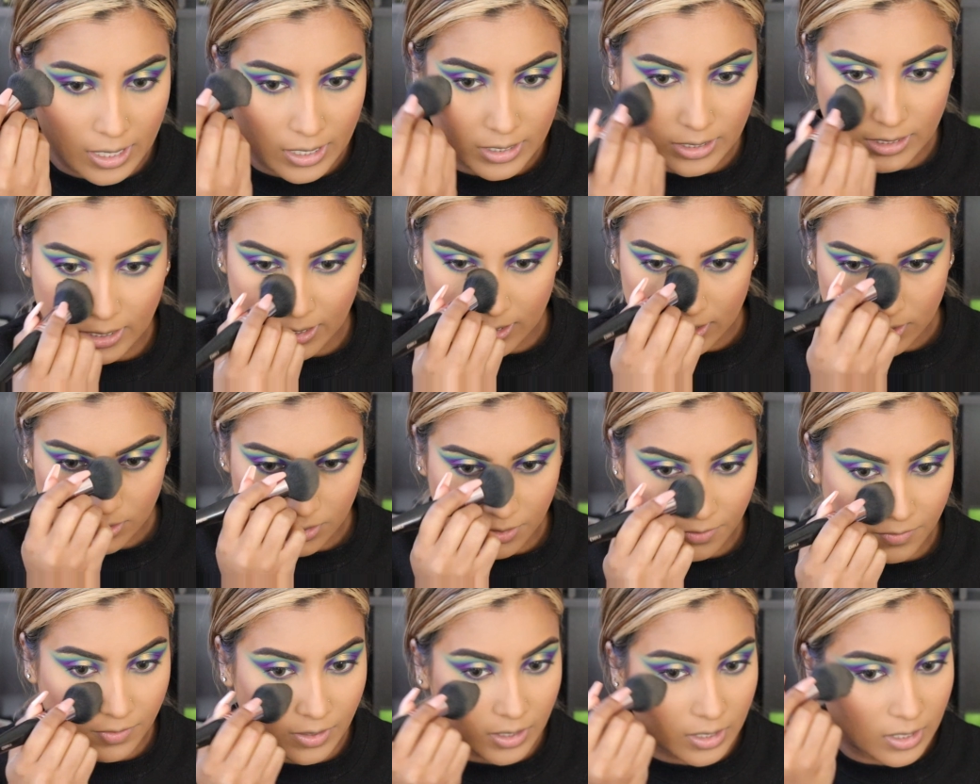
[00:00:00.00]
and
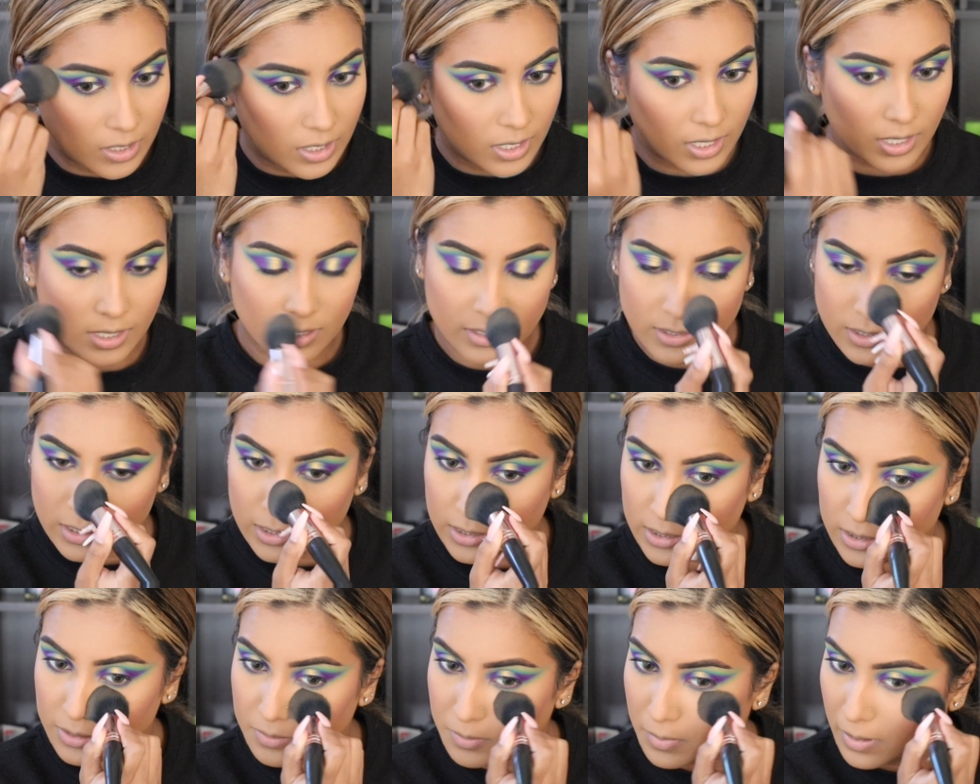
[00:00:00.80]
dust off any
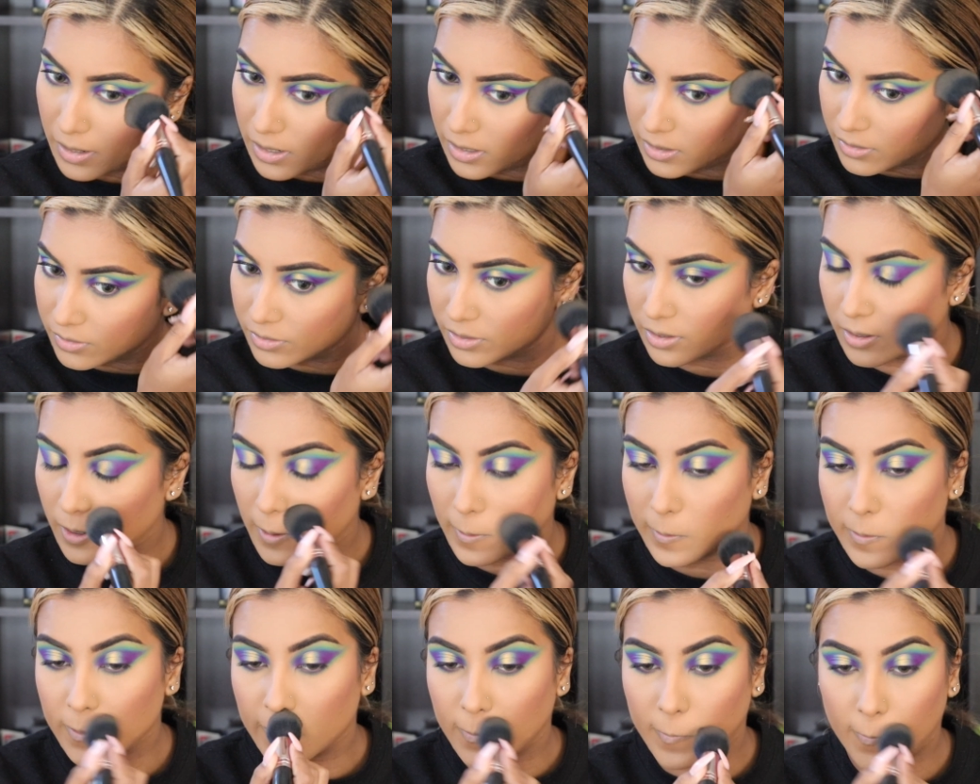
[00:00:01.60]
excess powder
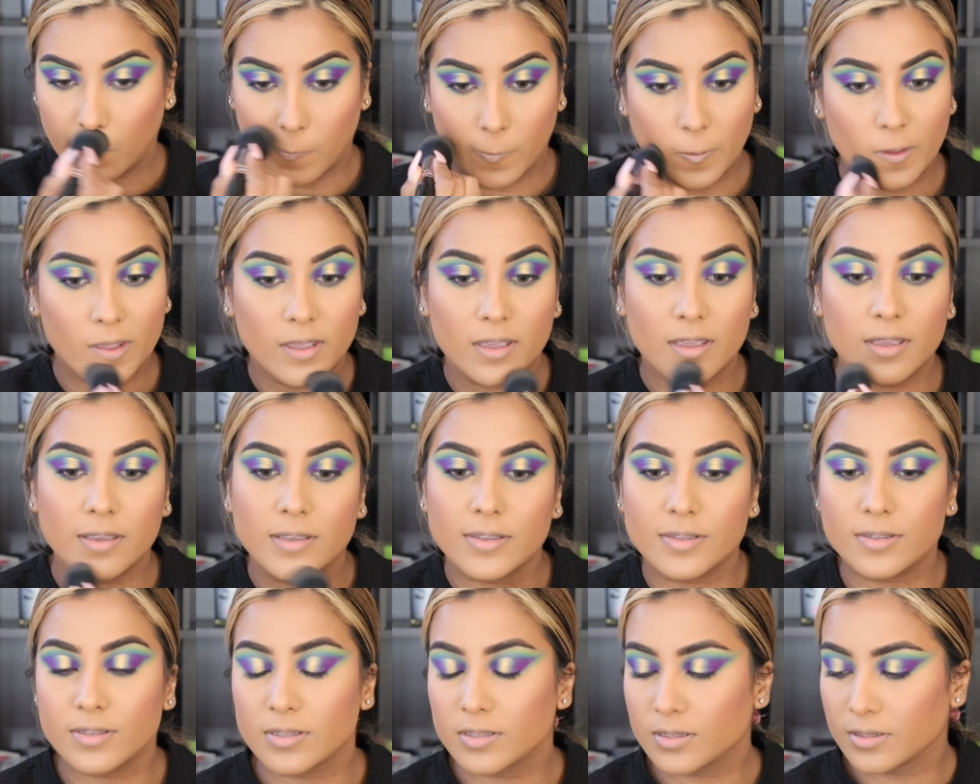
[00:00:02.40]
on the
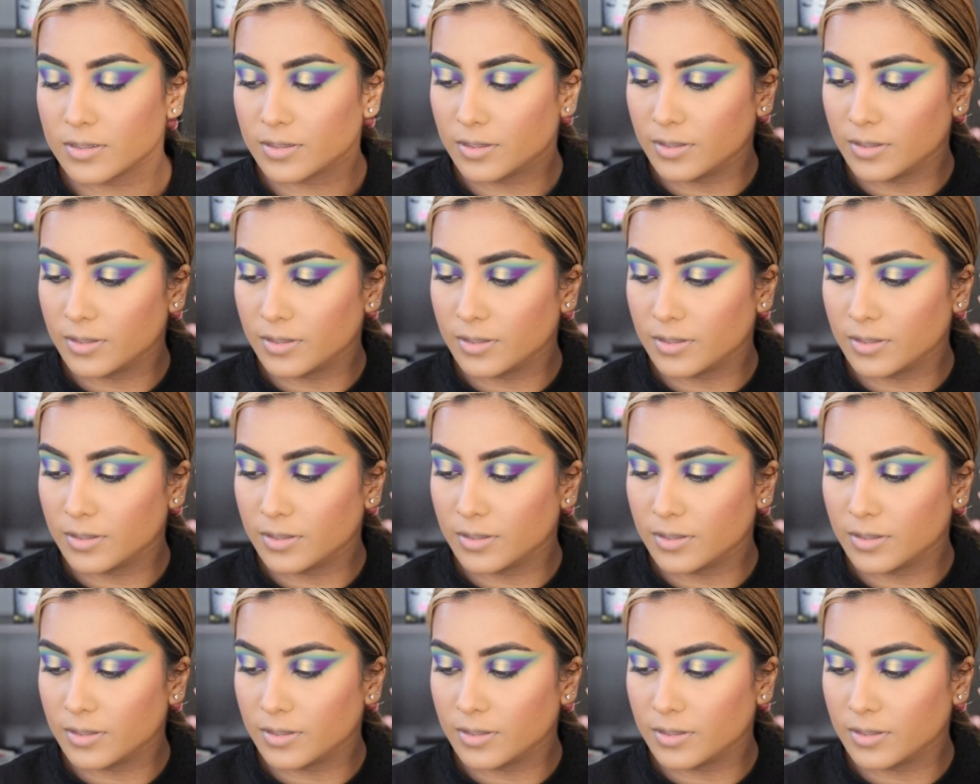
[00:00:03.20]
face.